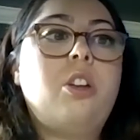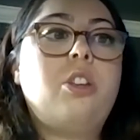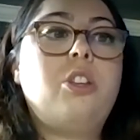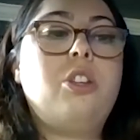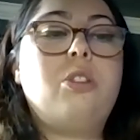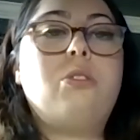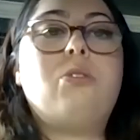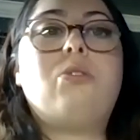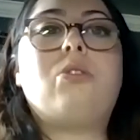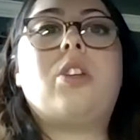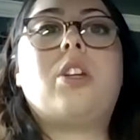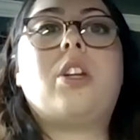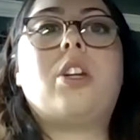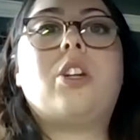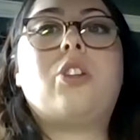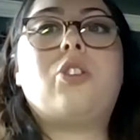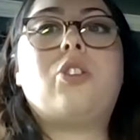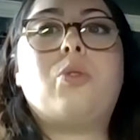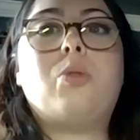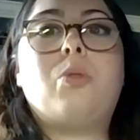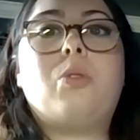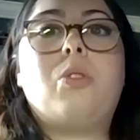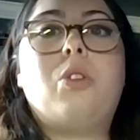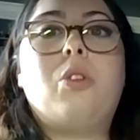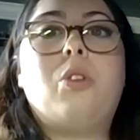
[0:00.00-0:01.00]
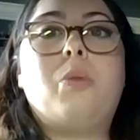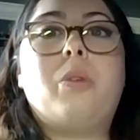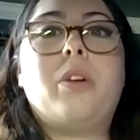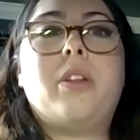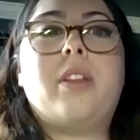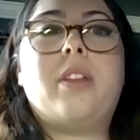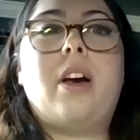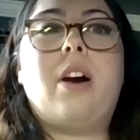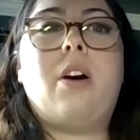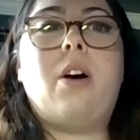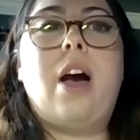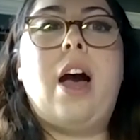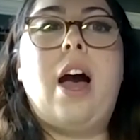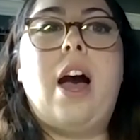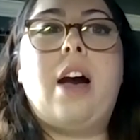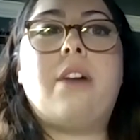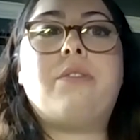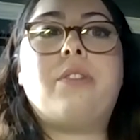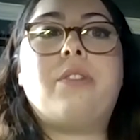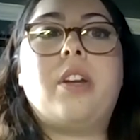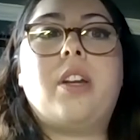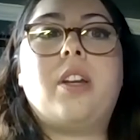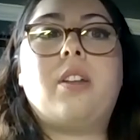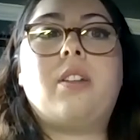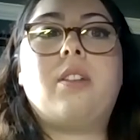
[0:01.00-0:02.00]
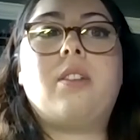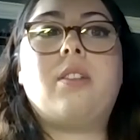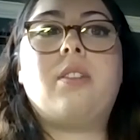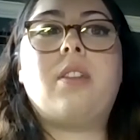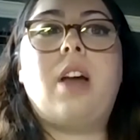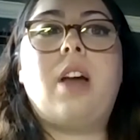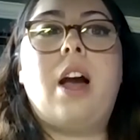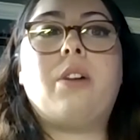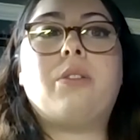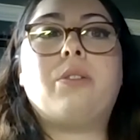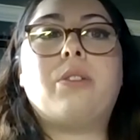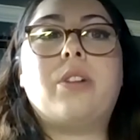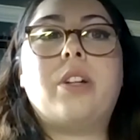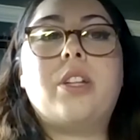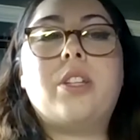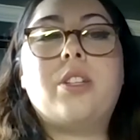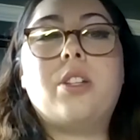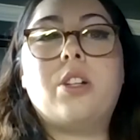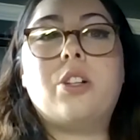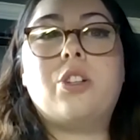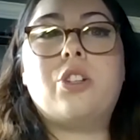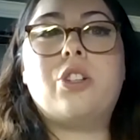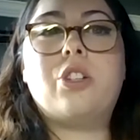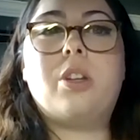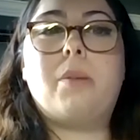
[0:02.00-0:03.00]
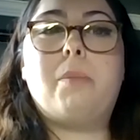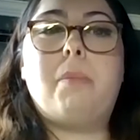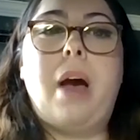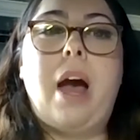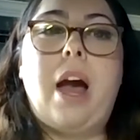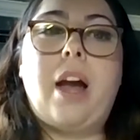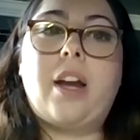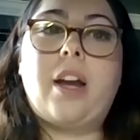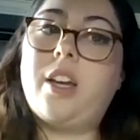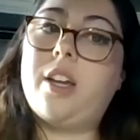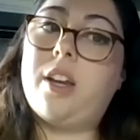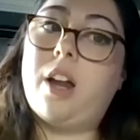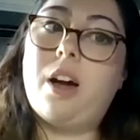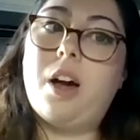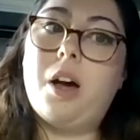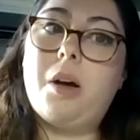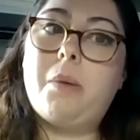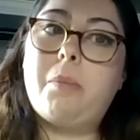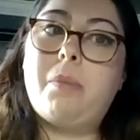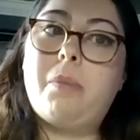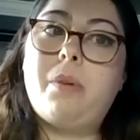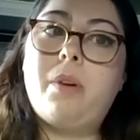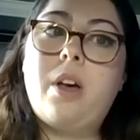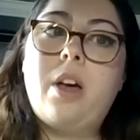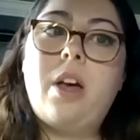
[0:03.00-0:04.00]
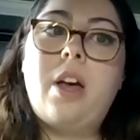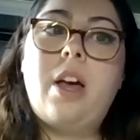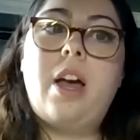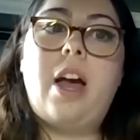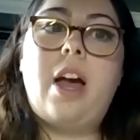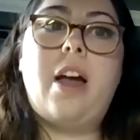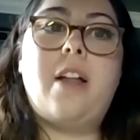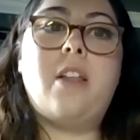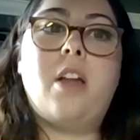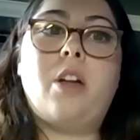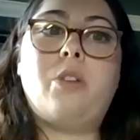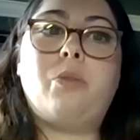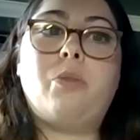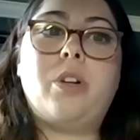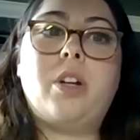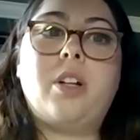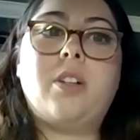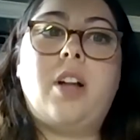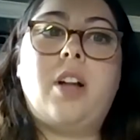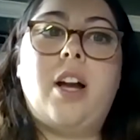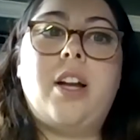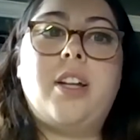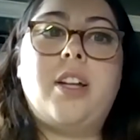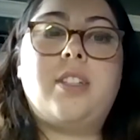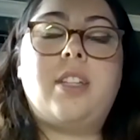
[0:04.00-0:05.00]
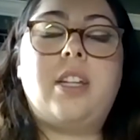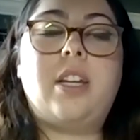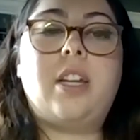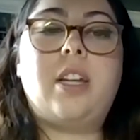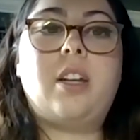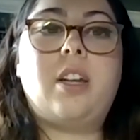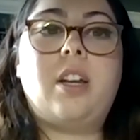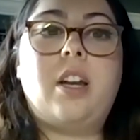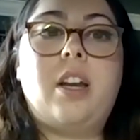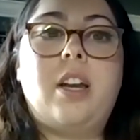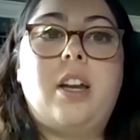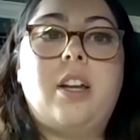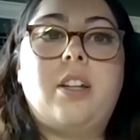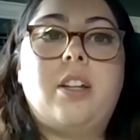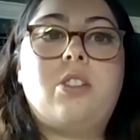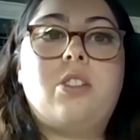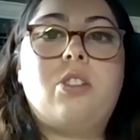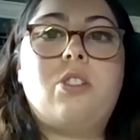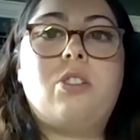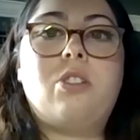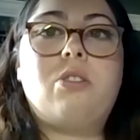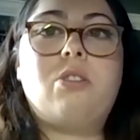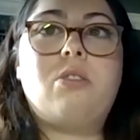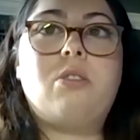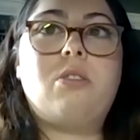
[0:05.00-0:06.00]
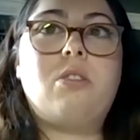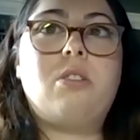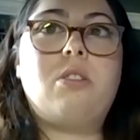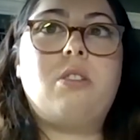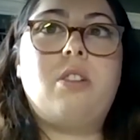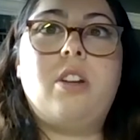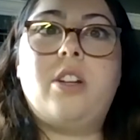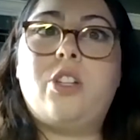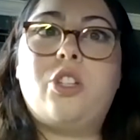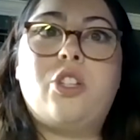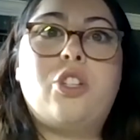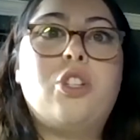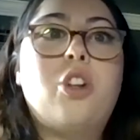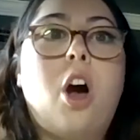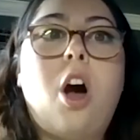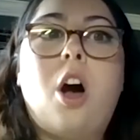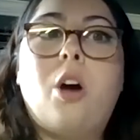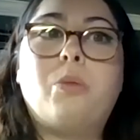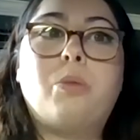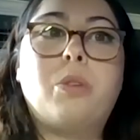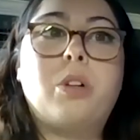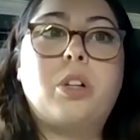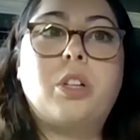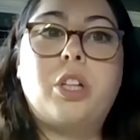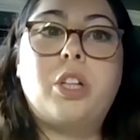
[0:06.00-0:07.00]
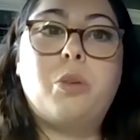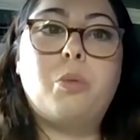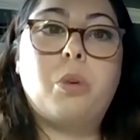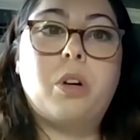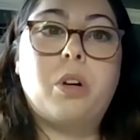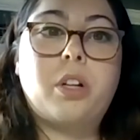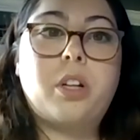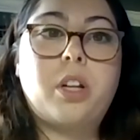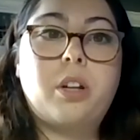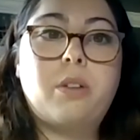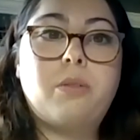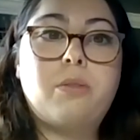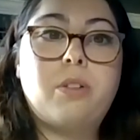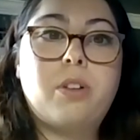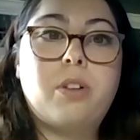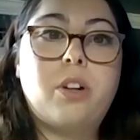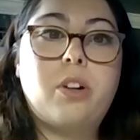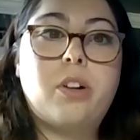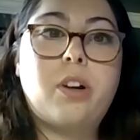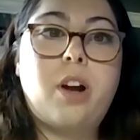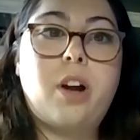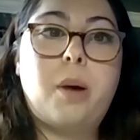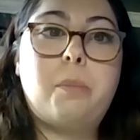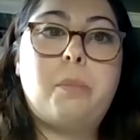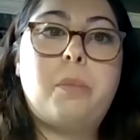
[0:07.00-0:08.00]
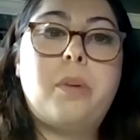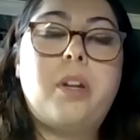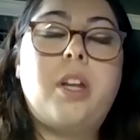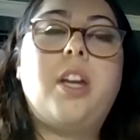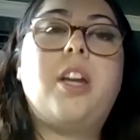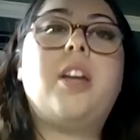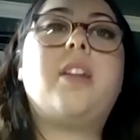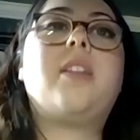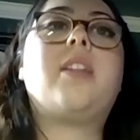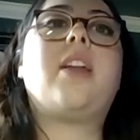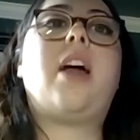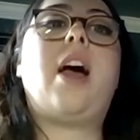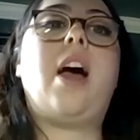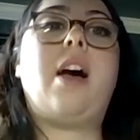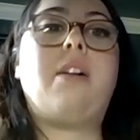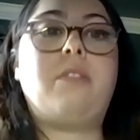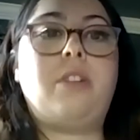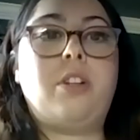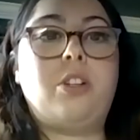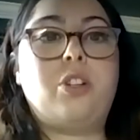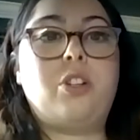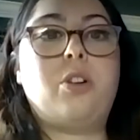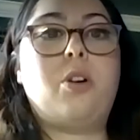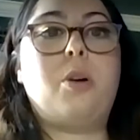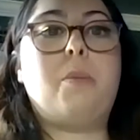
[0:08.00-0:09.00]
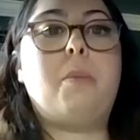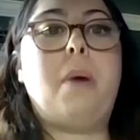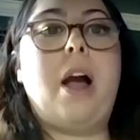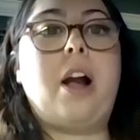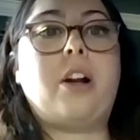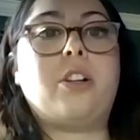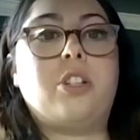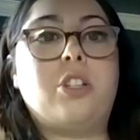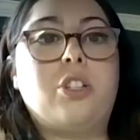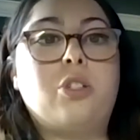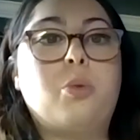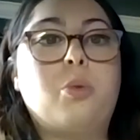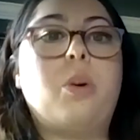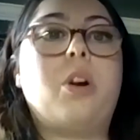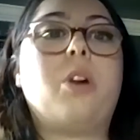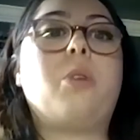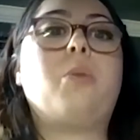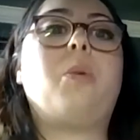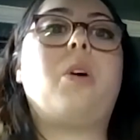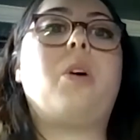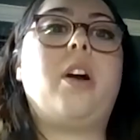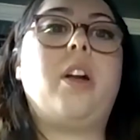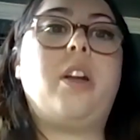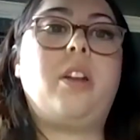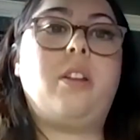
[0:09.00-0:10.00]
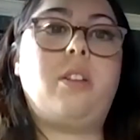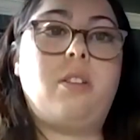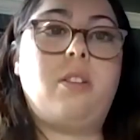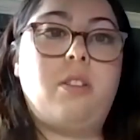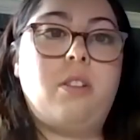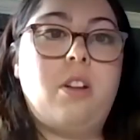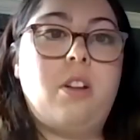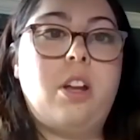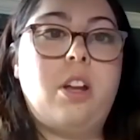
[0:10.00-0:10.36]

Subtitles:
using a tool without having that research to back it up and then realizing it's not really working for your company and then having to go back to square one.